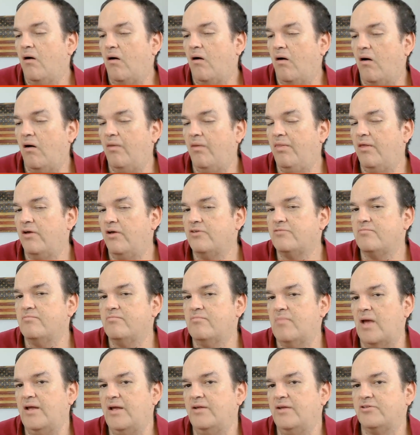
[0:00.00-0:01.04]
On those
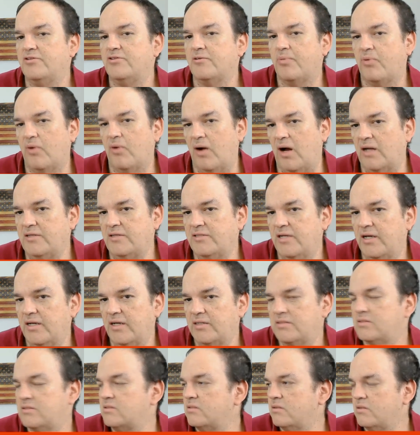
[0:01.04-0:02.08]
major
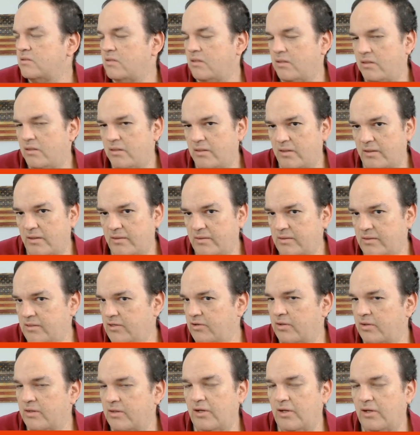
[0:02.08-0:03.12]
projects, you
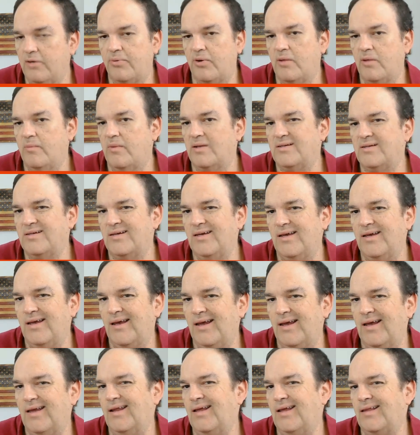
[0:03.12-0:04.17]
can do pretty much
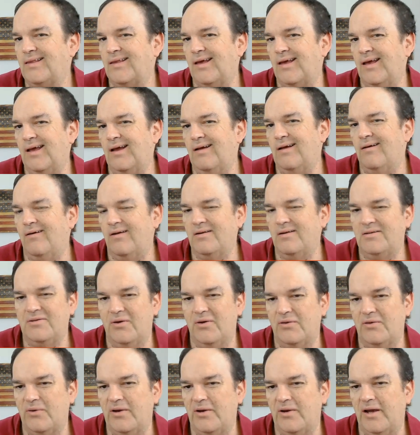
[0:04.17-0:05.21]
anything on
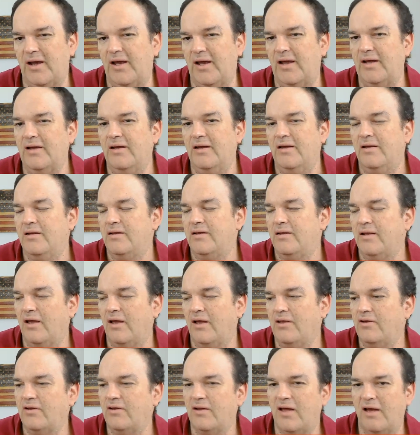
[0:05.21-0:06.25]
203K.
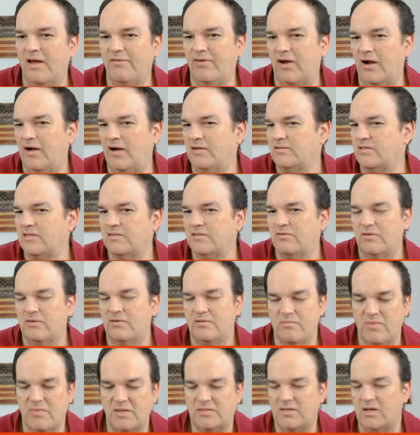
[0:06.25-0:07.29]
You can have houses
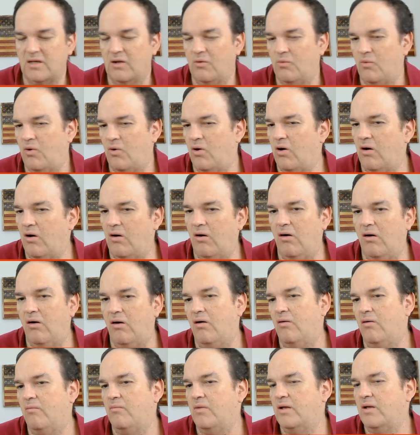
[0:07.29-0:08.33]
was missing a
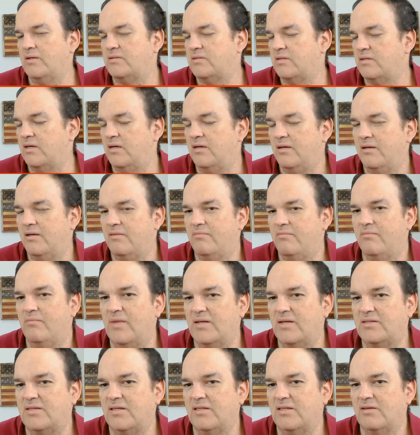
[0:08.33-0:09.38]
wall,
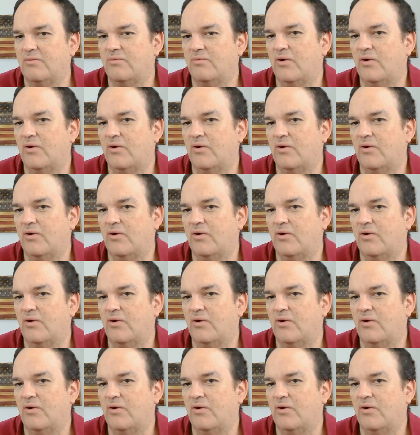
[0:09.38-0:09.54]
missing the